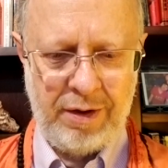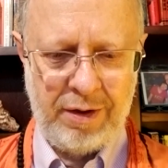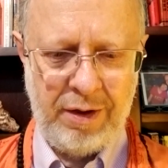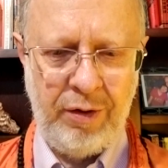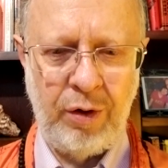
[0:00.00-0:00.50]

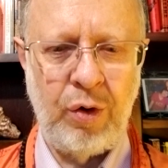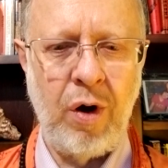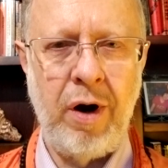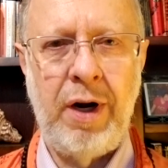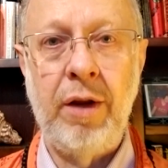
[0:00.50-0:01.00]
either
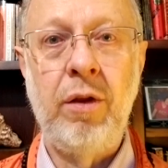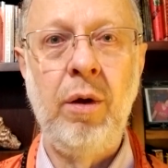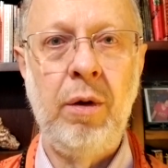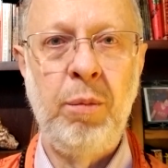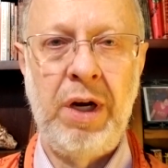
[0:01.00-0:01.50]
talk at the
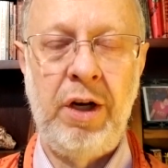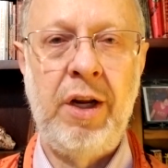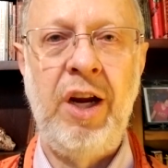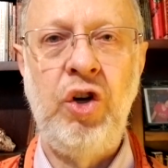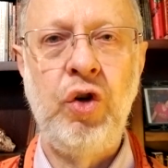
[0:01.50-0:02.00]

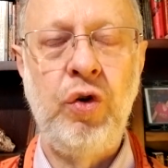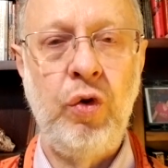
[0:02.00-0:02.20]
meditation